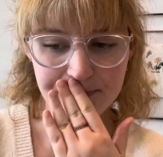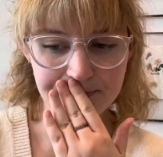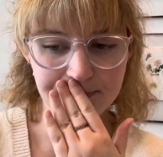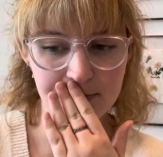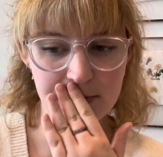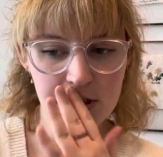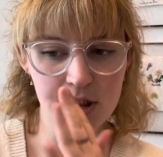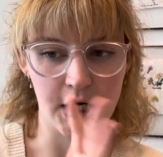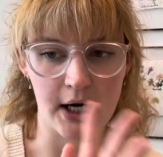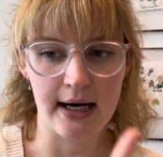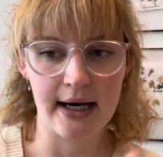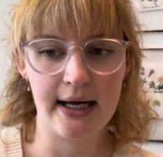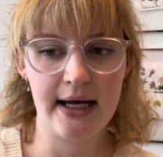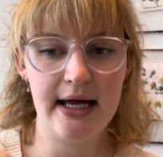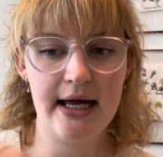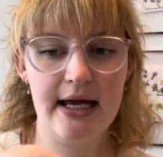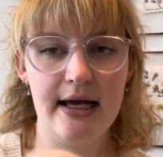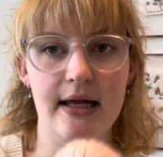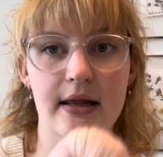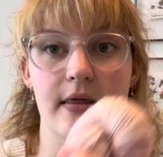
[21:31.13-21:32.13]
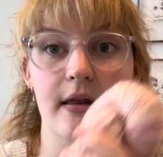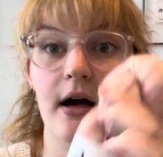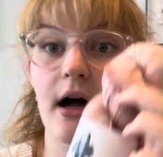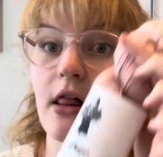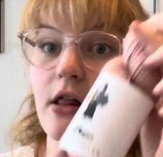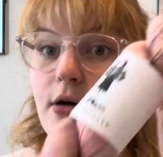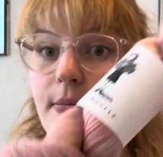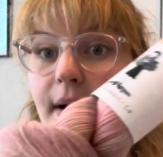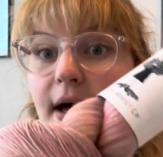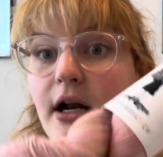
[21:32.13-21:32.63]
Sorry, in the
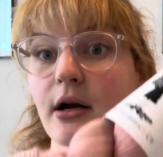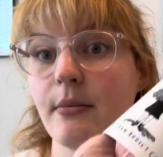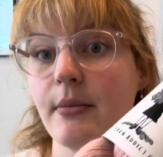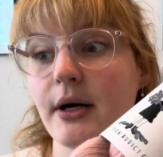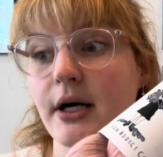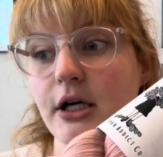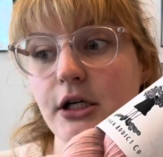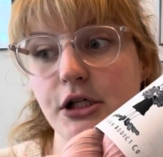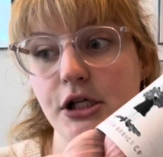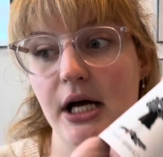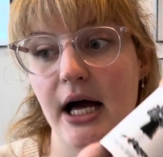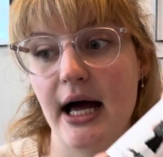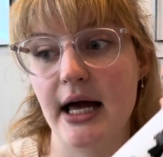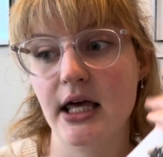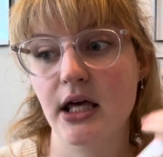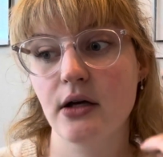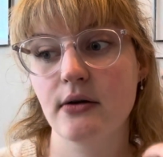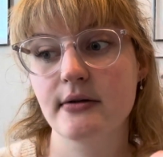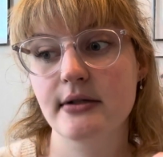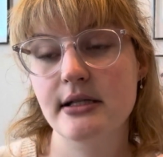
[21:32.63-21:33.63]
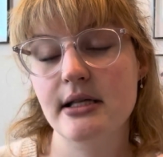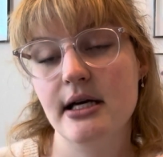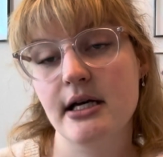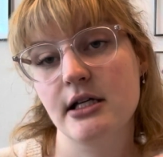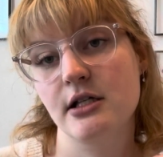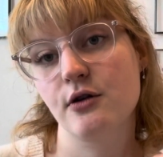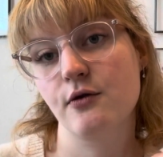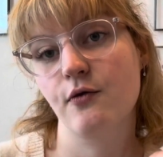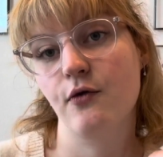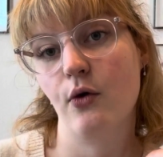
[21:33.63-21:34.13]
color Petal Perch. I use
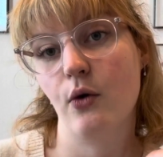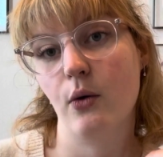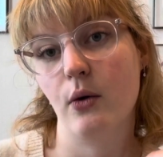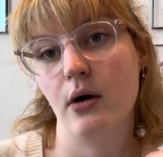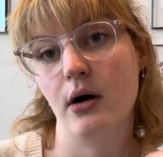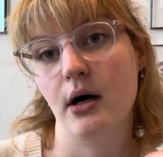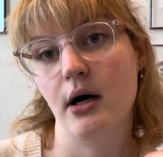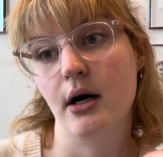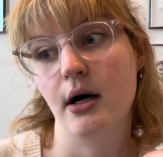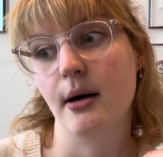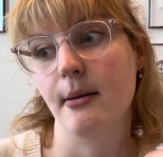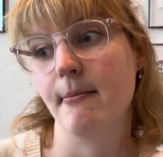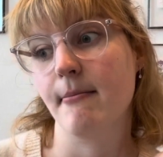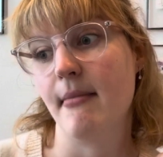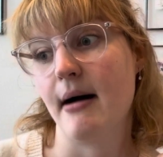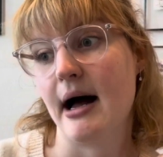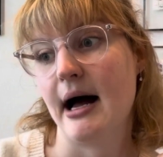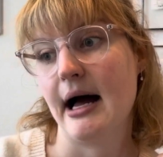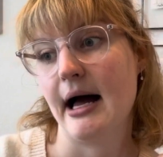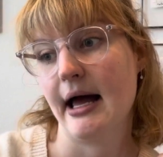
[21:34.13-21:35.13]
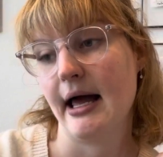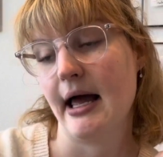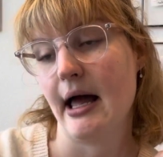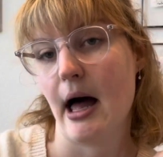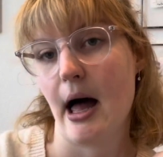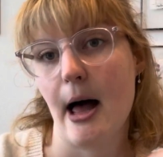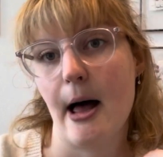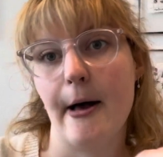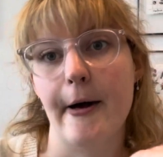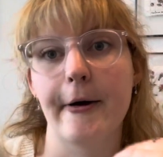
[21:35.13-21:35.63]
this for my
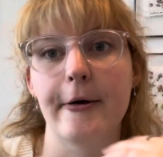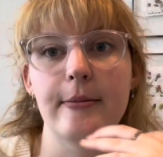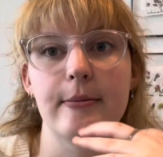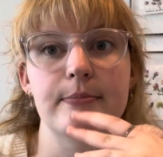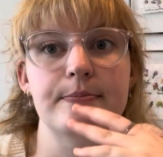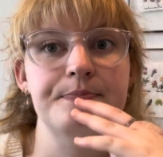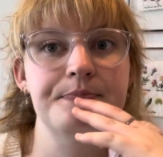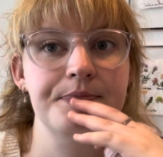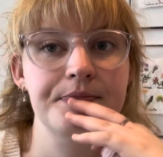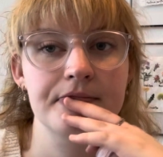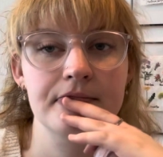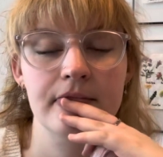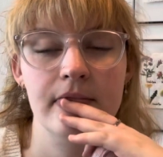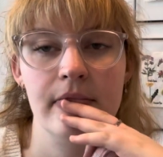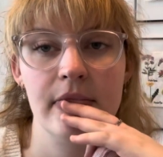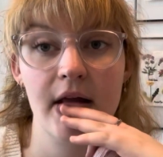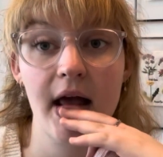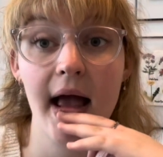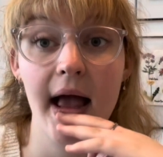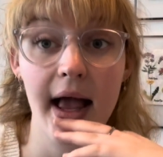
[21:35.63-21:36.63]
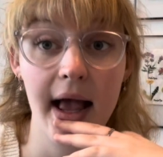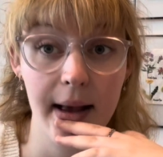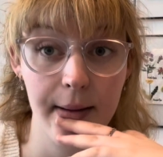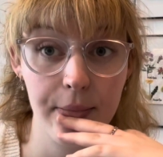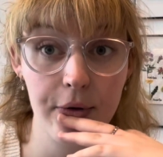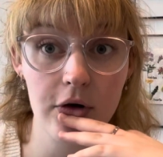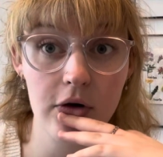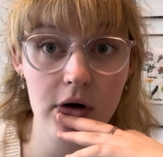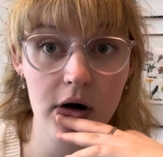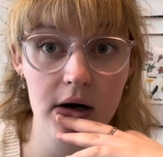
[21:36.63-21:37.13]

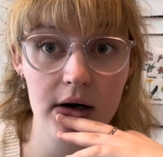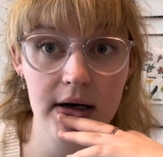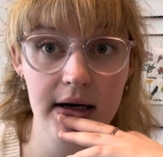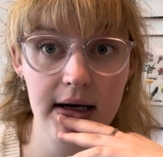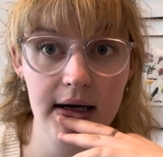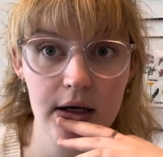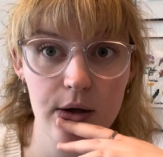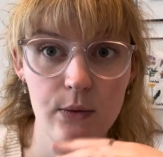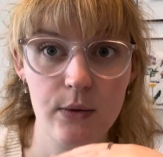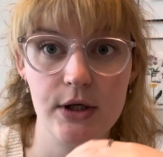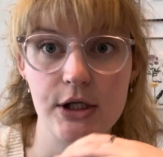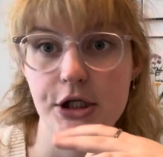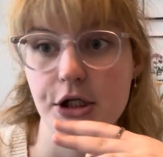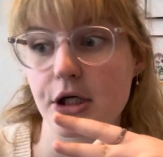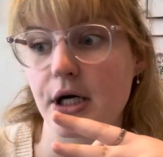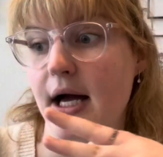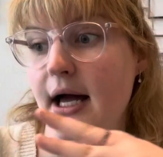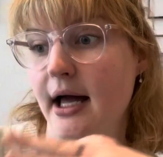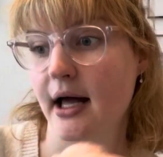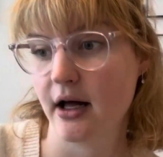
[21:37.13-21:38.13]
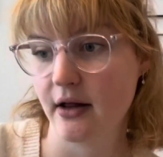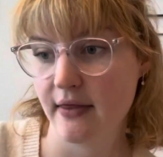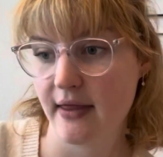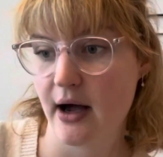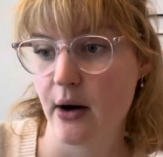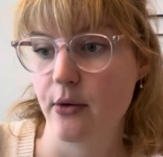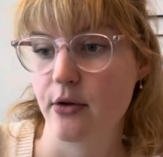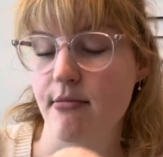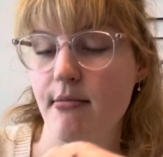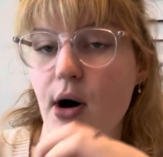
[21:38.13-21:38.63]
April cardigan, which I held that
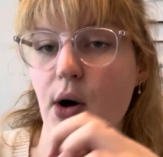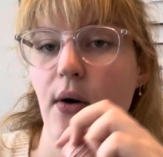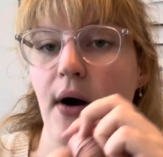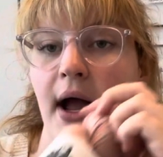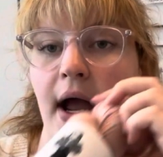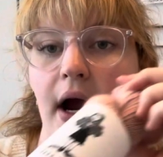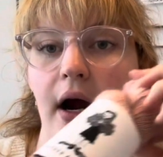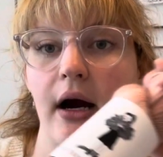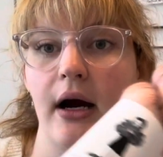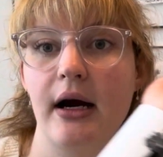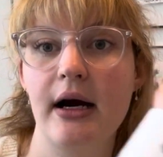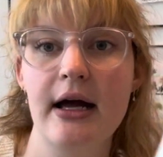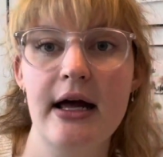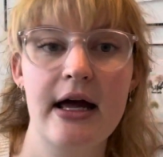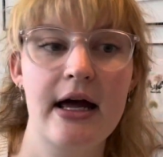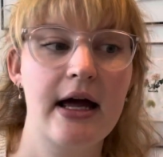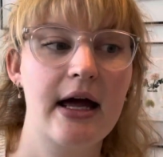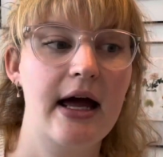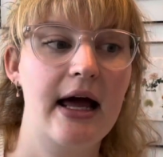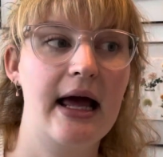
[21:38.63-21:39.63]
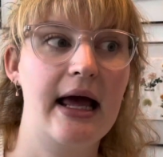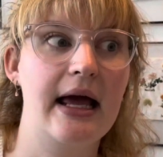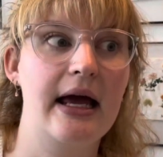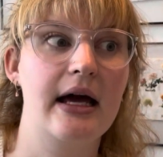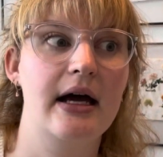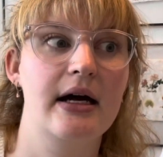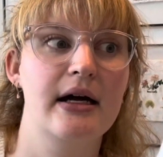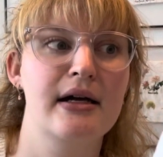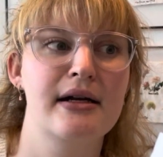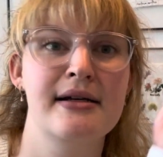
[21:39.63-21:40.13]
with mohair,
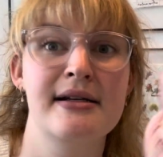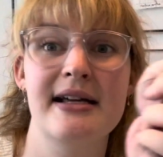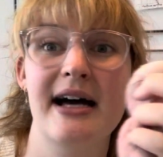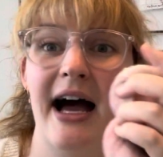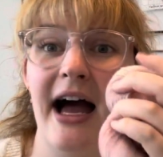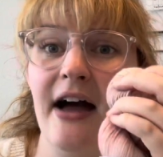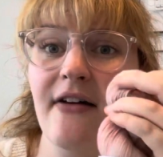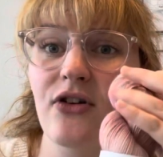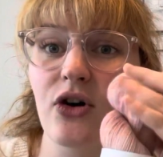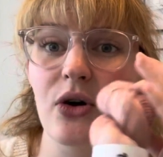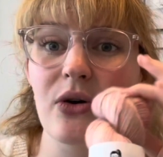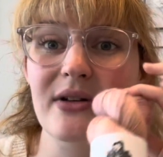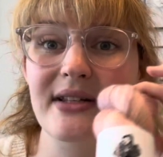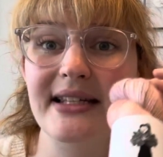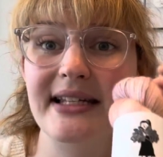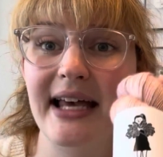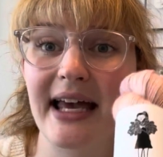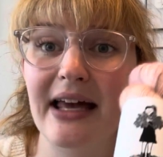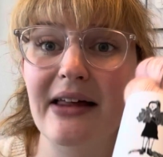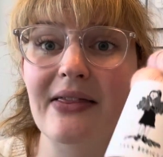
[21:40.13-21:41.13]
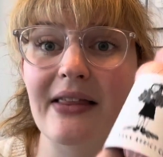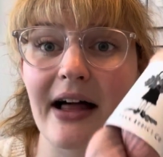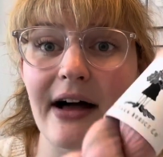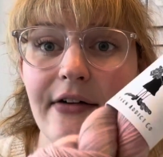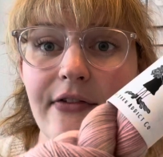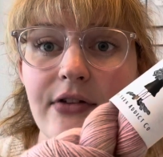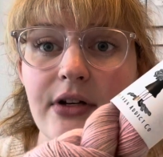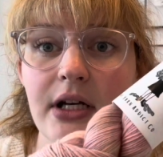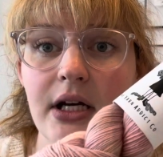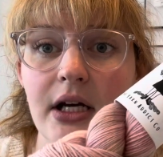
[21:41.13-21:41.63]
and I have a whole skein left.
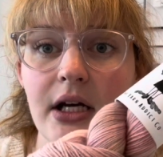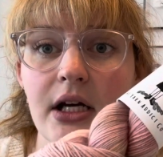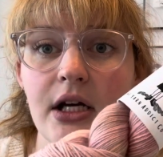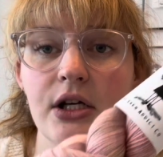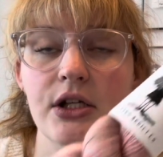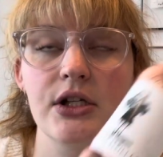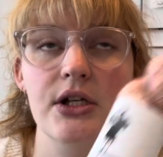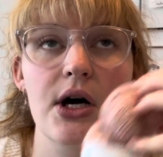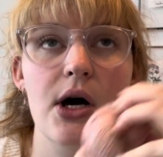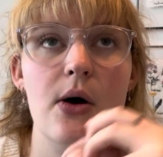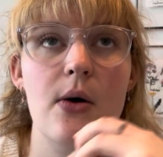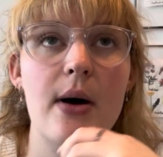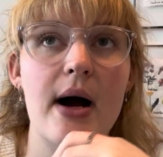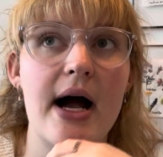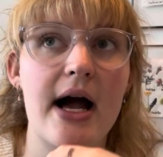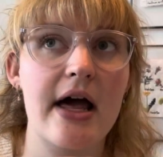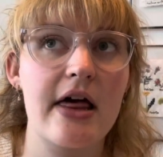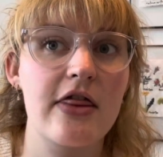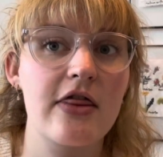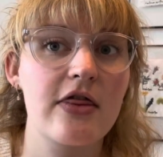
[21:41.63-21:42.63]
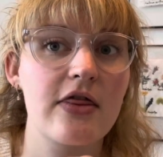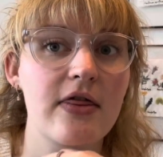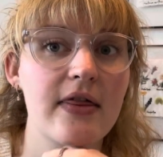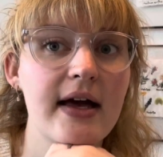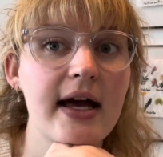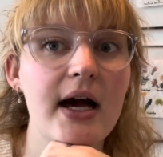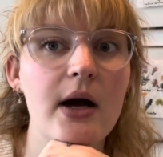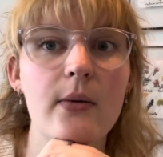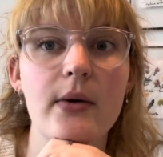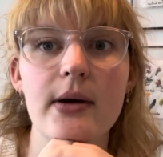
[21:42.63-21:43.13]
So I think
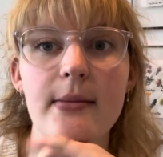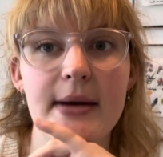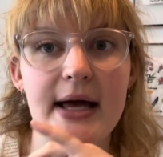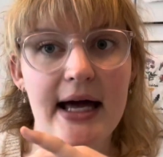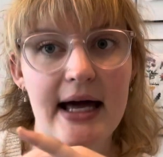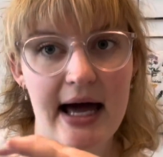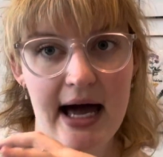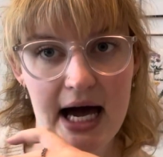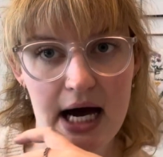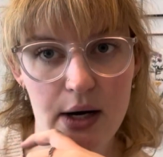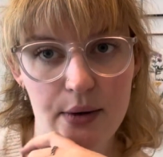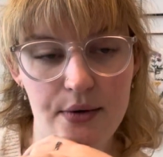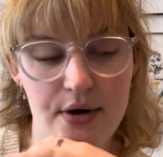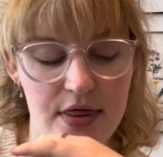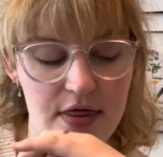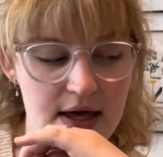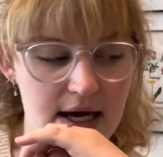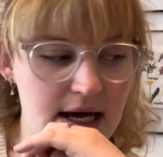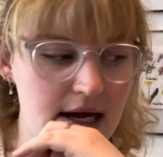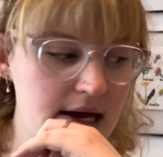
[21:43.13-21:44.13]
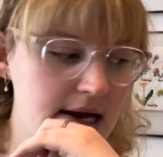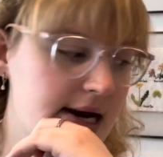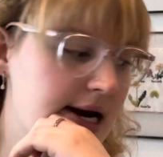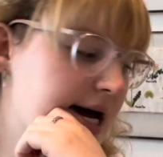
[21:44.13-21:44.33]
I want to make a hat with it.